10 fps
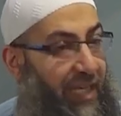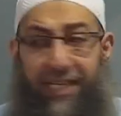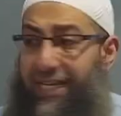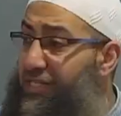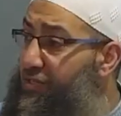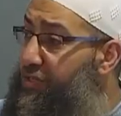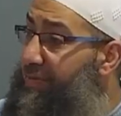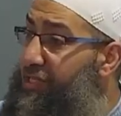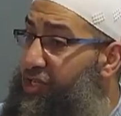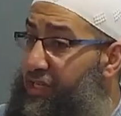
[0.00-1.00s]
He gets to the
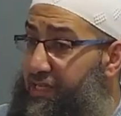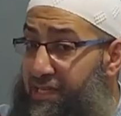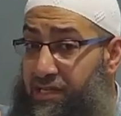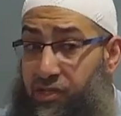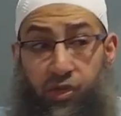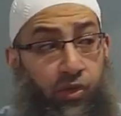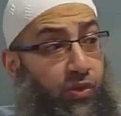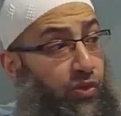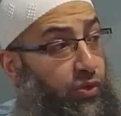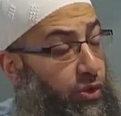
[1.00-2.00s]
masjid, he sees these
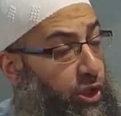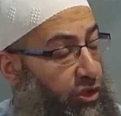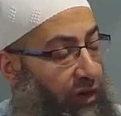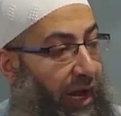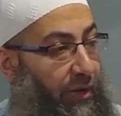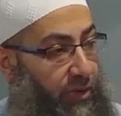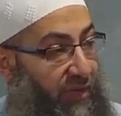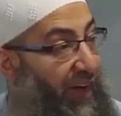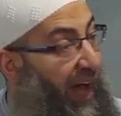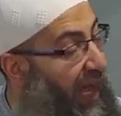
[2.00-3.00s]
huge crowds
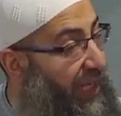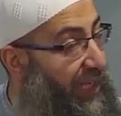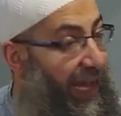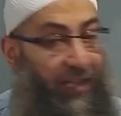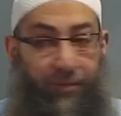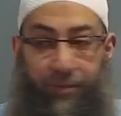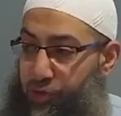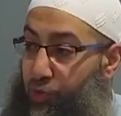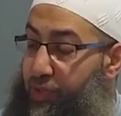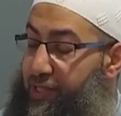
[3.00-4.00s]
of high caliber
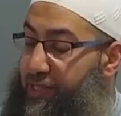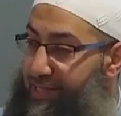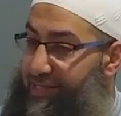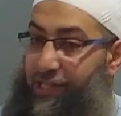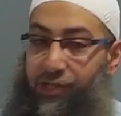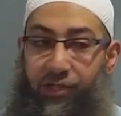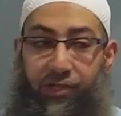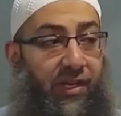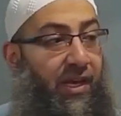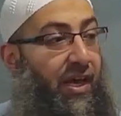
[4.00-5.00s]
students and
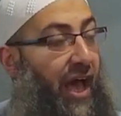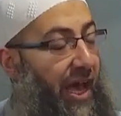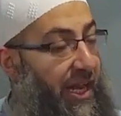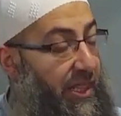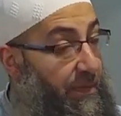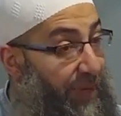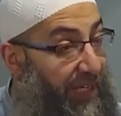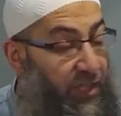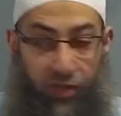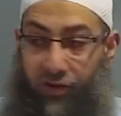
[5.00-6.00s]
teachers. And in the
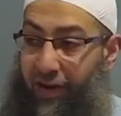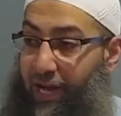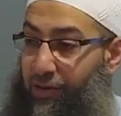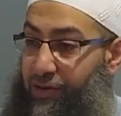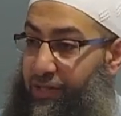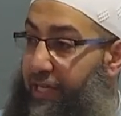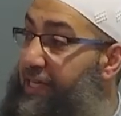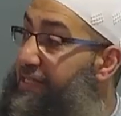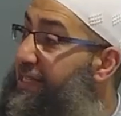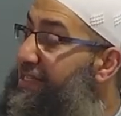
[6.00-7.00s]
biggest crowd,
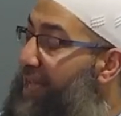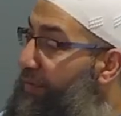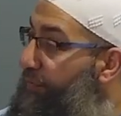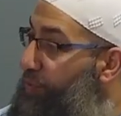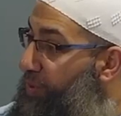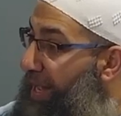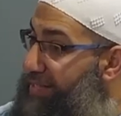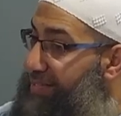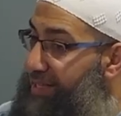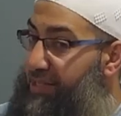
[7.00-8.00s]
he sees everyone
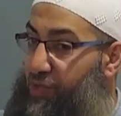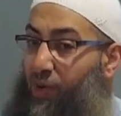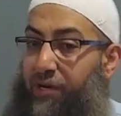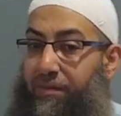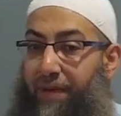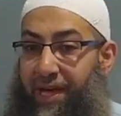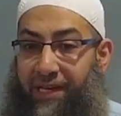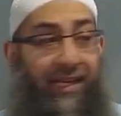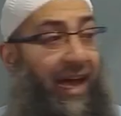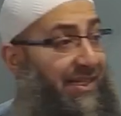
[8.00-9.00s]
asking this one
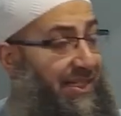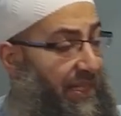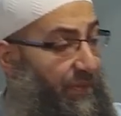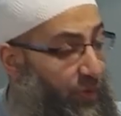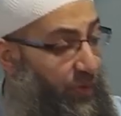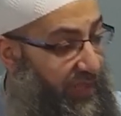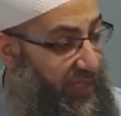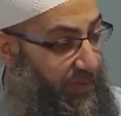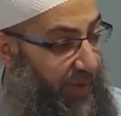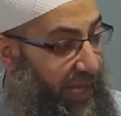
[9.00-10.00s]
man. He asks them, "Who is
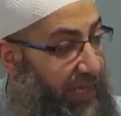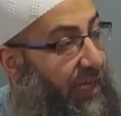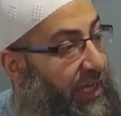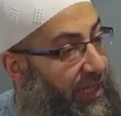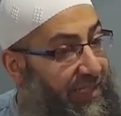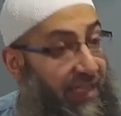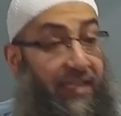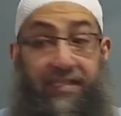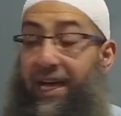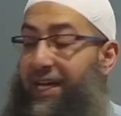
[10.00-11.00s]
this man?" They say,
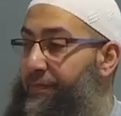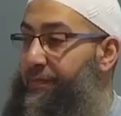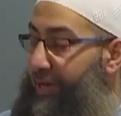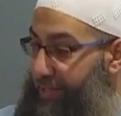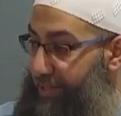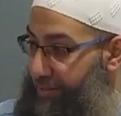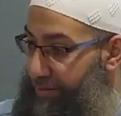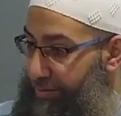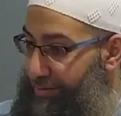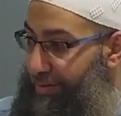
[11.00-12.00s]
"This is Yahya ibn Ma'in,"
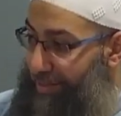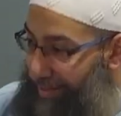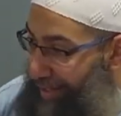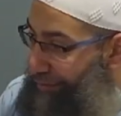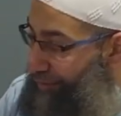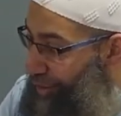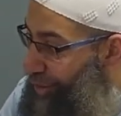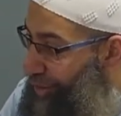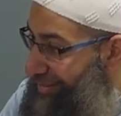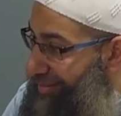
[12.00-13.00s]
the
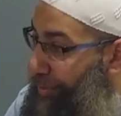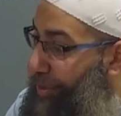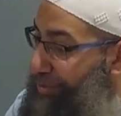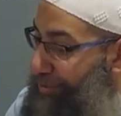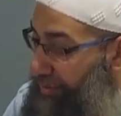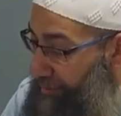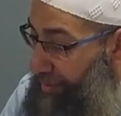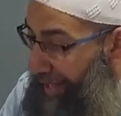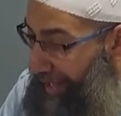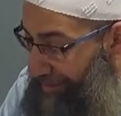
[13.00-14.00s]
lifelong partner of
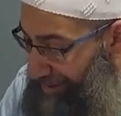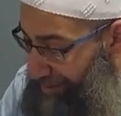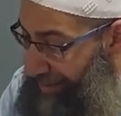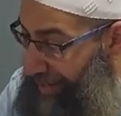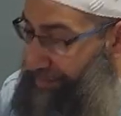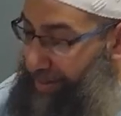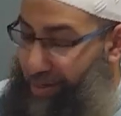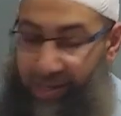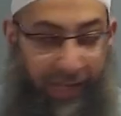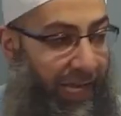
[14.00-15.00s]
Imam Ahmad ibn Hanbal.
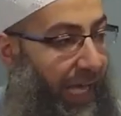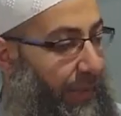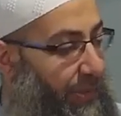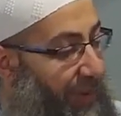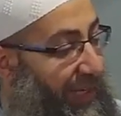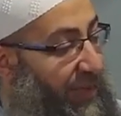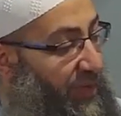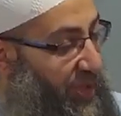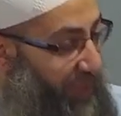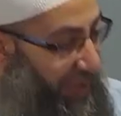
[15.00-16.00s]
Yahya ibn Ma'in
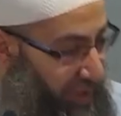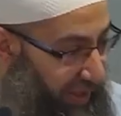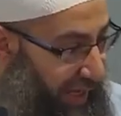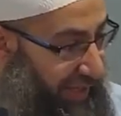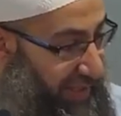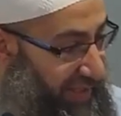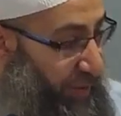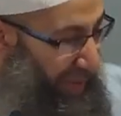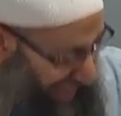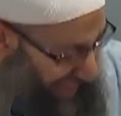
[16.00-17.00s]
was specialized
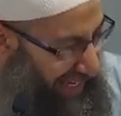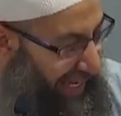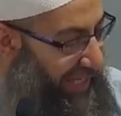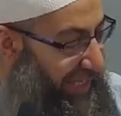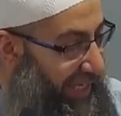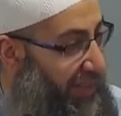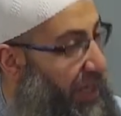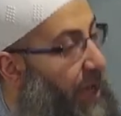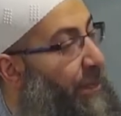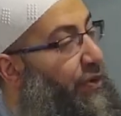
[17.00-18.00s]
within hadith,
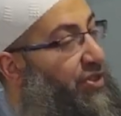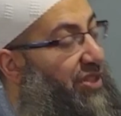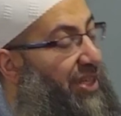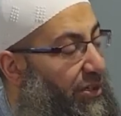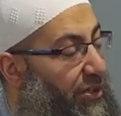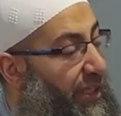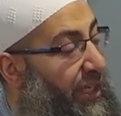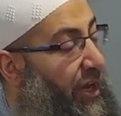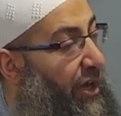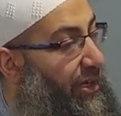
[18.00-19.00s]

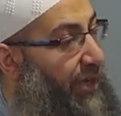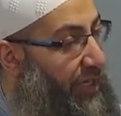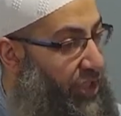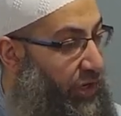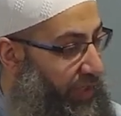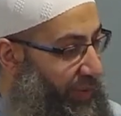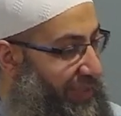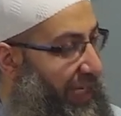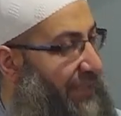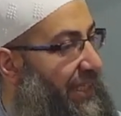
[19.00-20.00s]
particularly on al-jarh wa
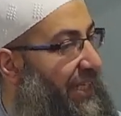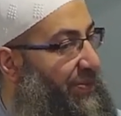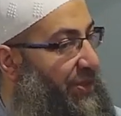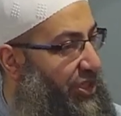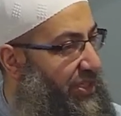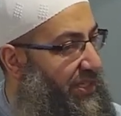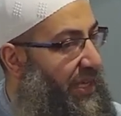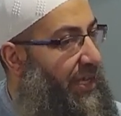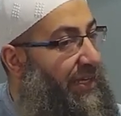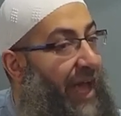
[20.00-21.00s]
ta'deel, which is
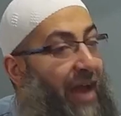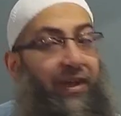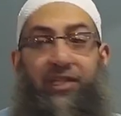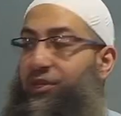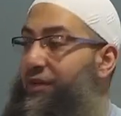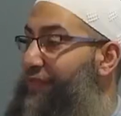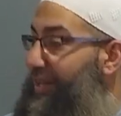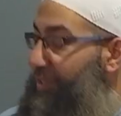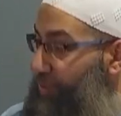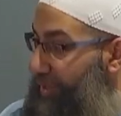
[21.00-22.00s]
narrator
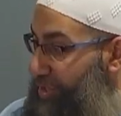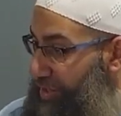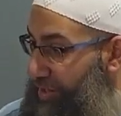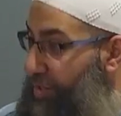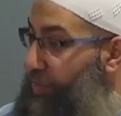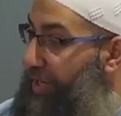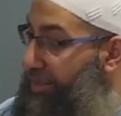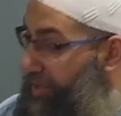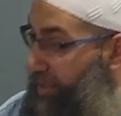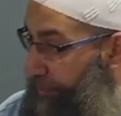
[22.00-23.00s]
evaluation. The way
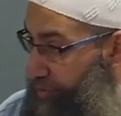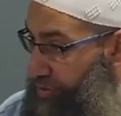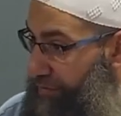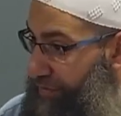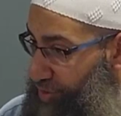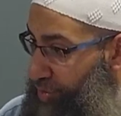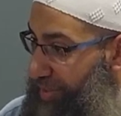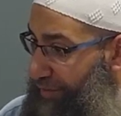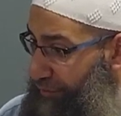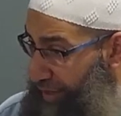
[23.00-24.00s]
Allah preserved the
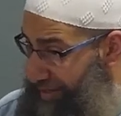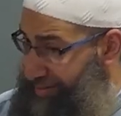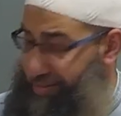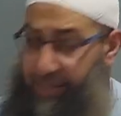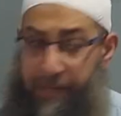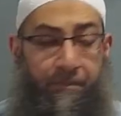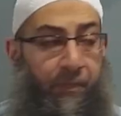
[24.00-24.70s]
sunnah for us